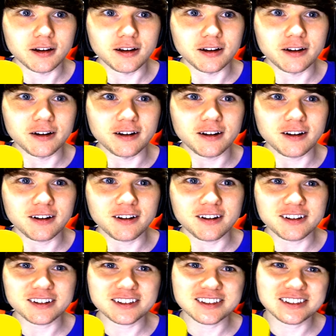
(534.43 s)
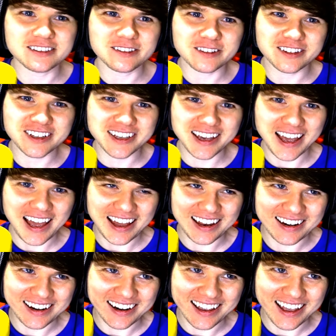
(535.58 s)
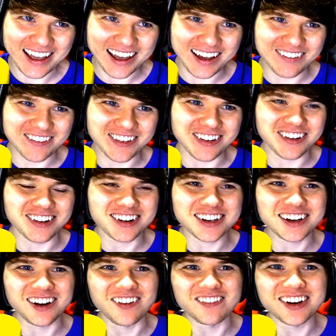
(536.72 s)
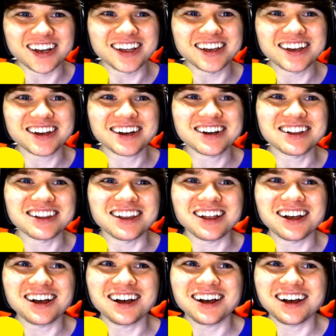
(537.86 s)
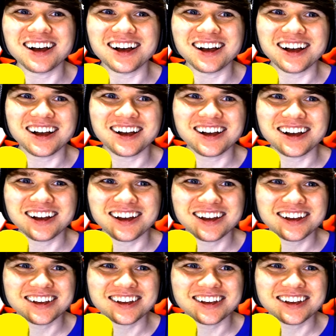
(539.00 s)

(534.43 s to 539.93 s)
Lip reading: Oh, dude, Catnap, oh, coming in clutch.